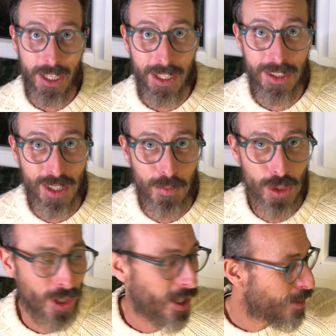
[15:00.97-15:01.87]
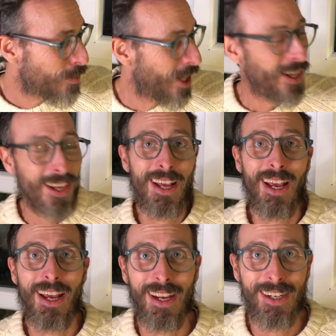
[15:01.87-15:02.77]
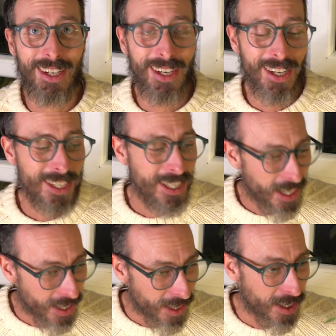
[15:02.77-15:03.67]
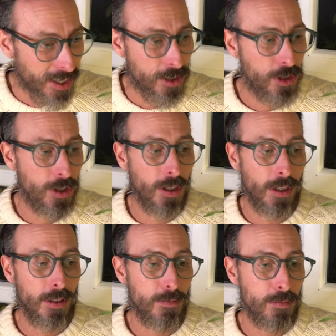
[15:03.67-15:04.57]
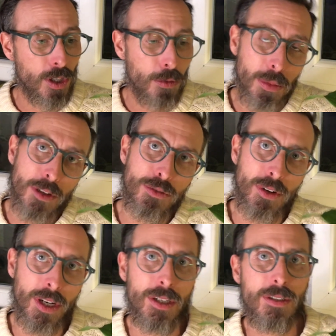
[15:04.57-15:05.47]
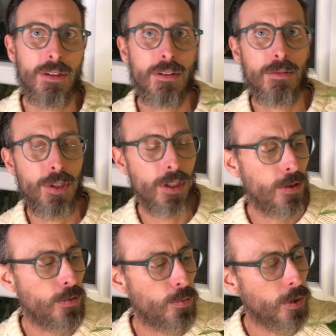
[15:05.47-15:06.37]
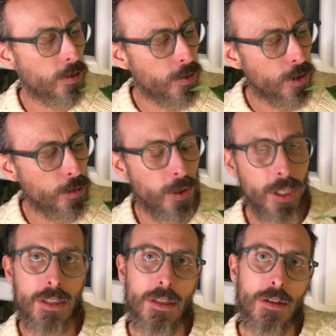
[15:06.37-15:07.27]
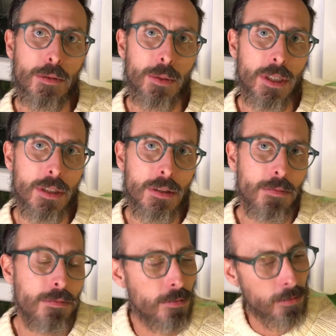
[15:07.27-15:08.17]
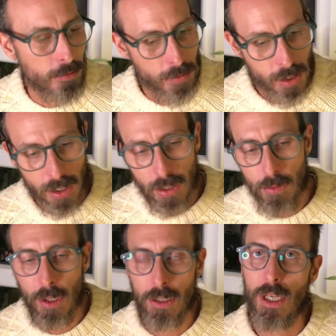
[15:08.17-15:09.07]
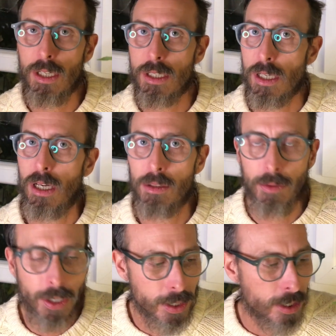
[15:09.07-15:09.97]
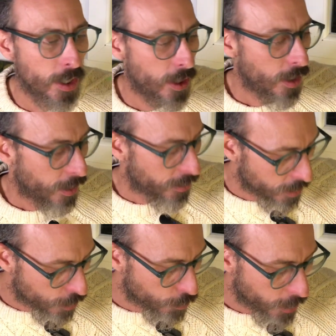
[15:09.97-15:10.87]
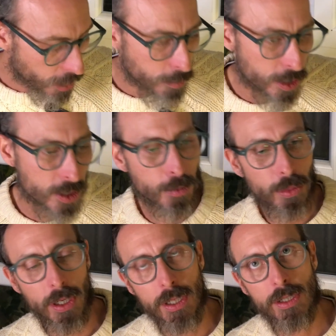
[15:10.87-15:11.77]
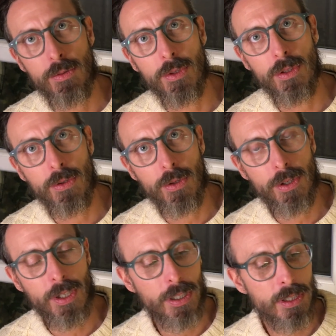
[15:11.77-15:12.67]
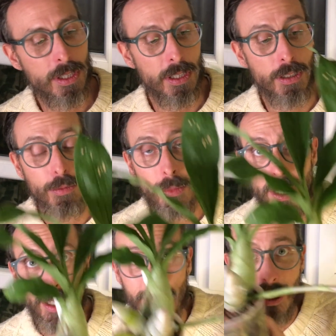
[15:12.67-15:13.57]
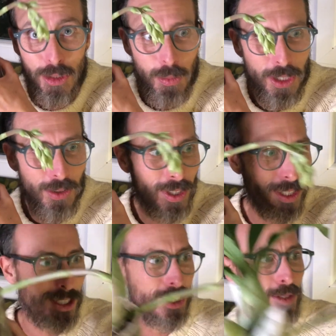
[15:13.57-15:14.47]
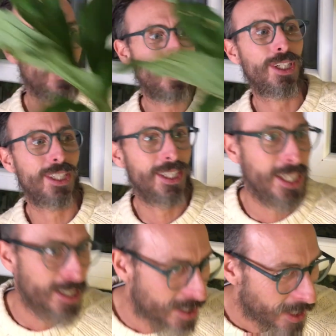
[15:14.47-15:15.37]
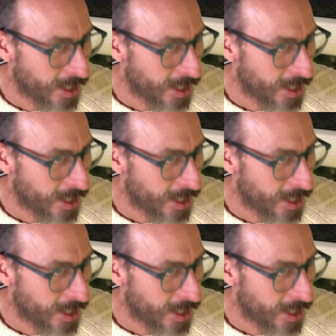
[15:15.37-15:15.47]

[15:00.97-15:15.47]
in, subscribe, and yeah, don't be afraid to work with your plants a little bit, see what they can tolerate. I think you may be surprised with the orchids, and you may experience some success.